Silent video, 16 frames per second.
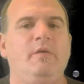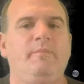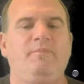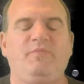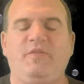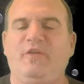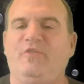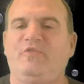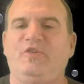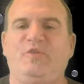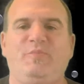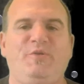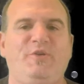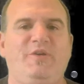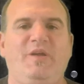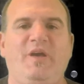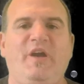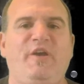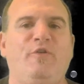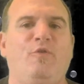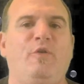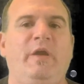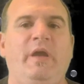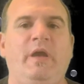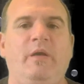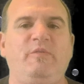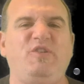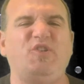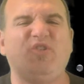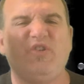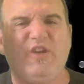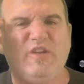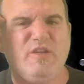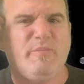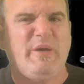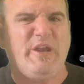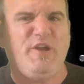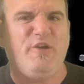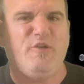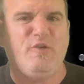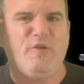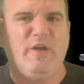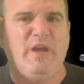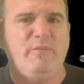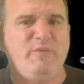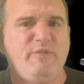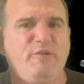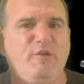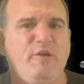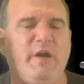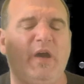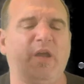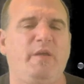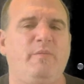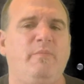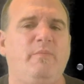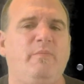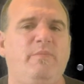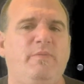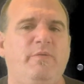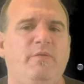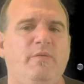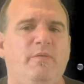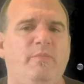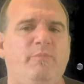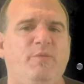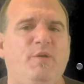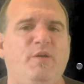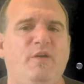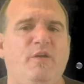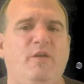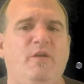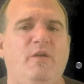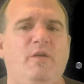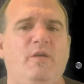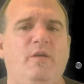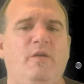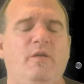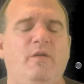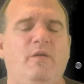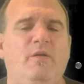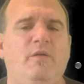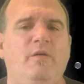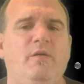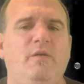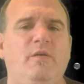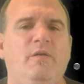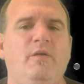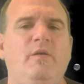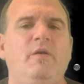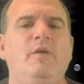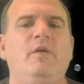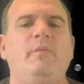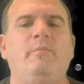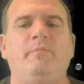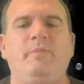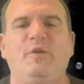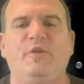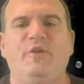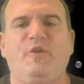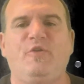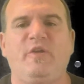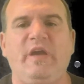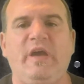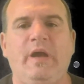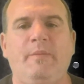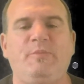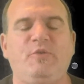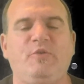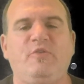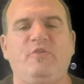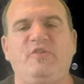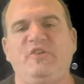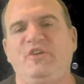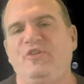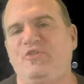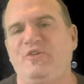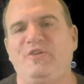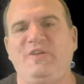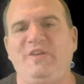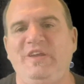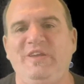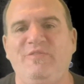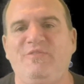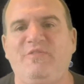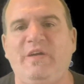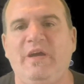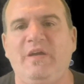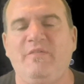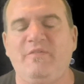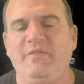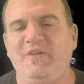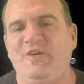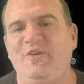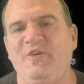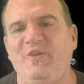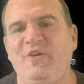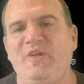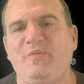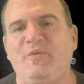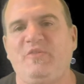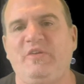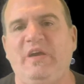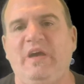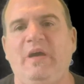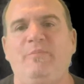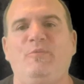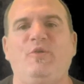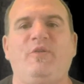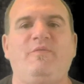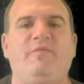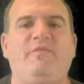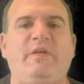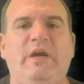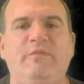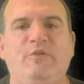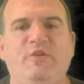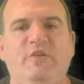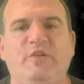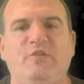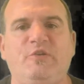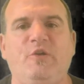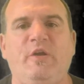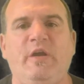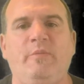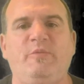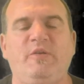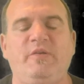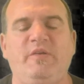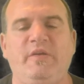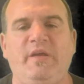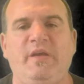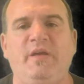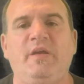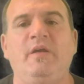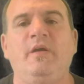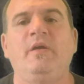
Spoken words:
They'll just put a gram, usually it's about a gram of kratom per per little capsule. you're eating five, you know, you're not supposed to have more than 5 or 6 grams a day.